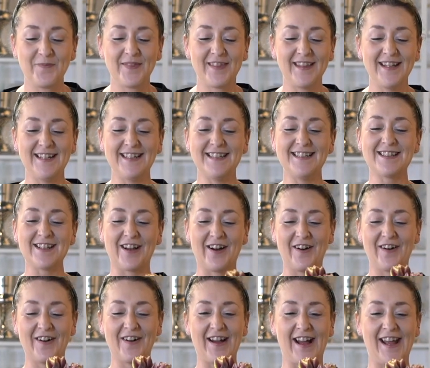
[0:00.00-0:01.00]
These
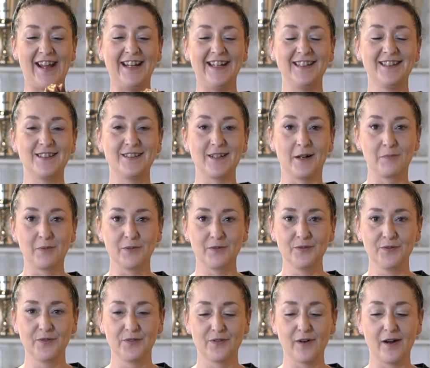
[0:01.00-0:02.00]
are a double
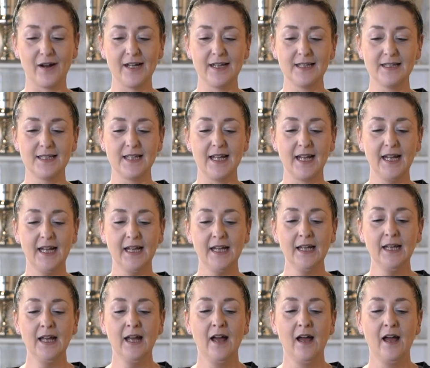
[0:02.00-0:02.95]
variety,